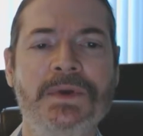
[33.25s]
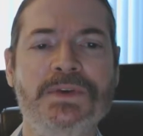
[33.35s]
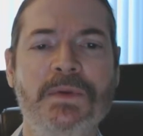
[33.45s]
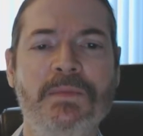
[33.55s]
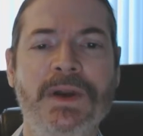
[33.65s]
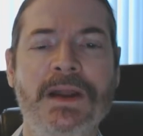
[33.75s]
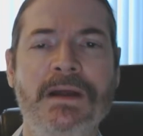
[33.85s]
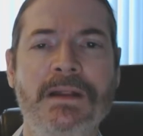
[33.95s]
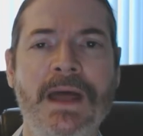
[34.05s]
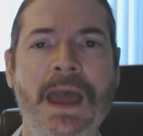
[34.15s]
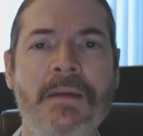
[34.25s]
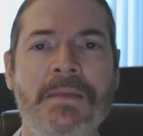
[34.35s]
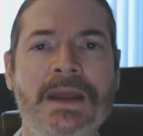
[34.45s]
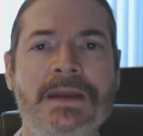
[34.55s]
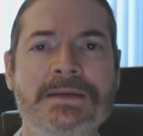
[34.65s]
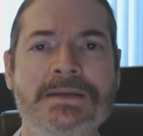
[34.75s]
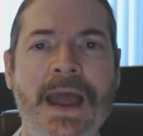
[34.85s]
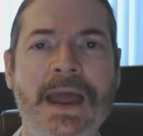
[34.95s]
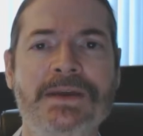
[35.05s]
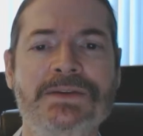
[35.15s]
which will bring calamity and
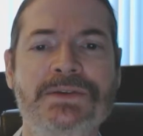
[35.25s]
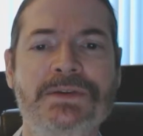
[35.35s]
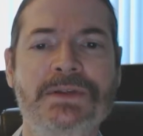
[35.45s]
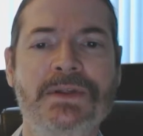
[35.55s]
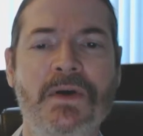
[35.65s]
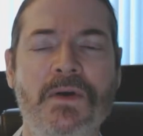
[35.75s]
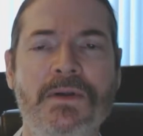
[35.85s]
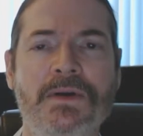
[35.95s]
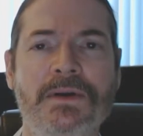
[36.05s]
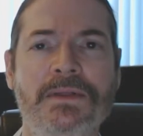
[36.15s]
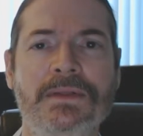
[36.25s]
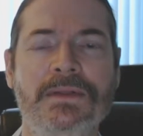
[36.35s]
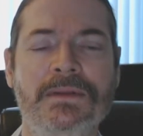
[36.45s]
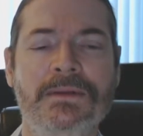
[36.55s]
disaster to the whole earth.